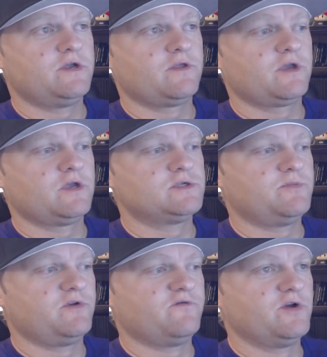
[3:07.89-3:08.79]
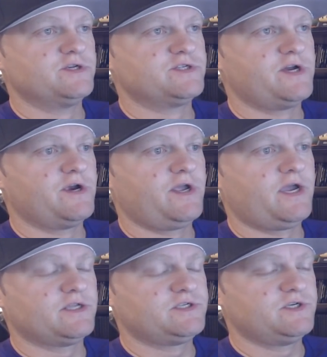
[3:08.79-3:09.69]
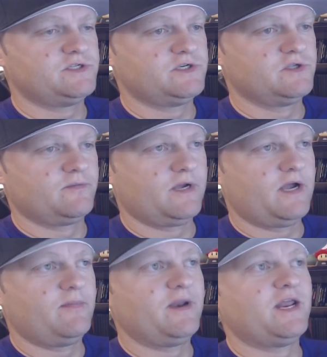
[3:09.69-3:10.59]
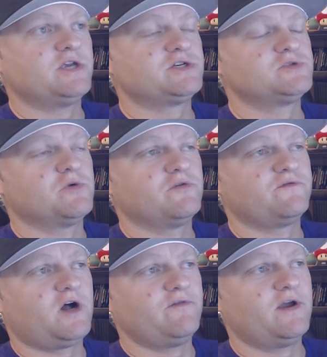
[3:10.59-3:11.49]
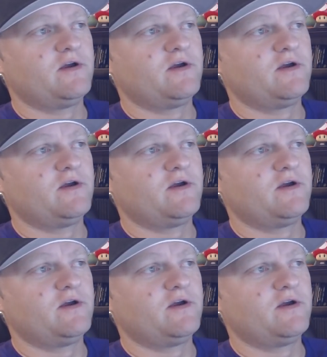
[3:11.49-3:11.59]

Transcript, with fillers: I think it's pretty fringe there, yeah, to, to learn about how many nations were involved.